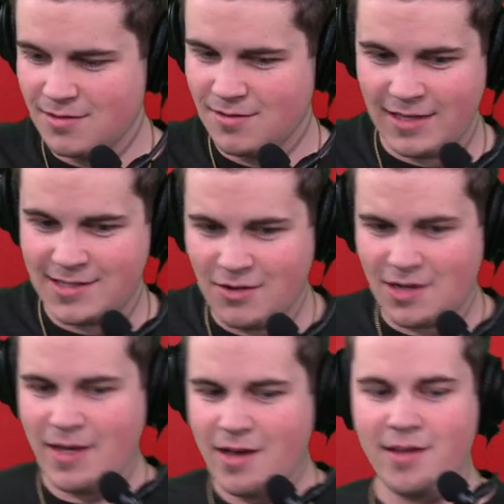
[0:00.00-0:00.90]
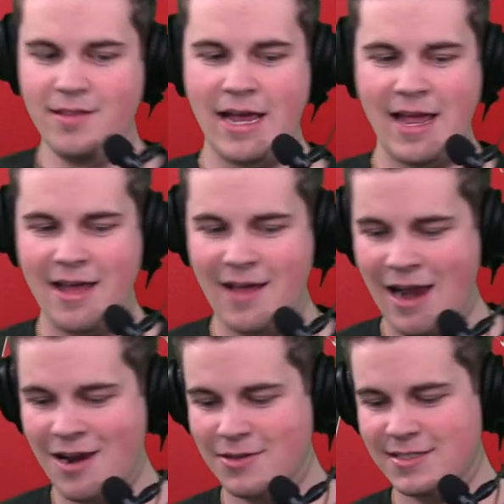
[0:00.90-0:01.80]
It's still going to be good. Like, I
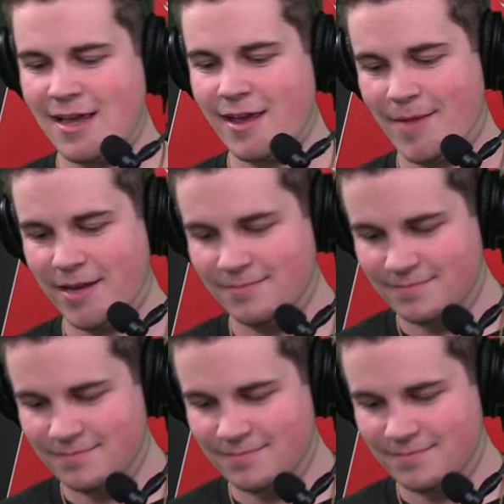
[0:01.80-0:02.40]
don't know what to tell you, man.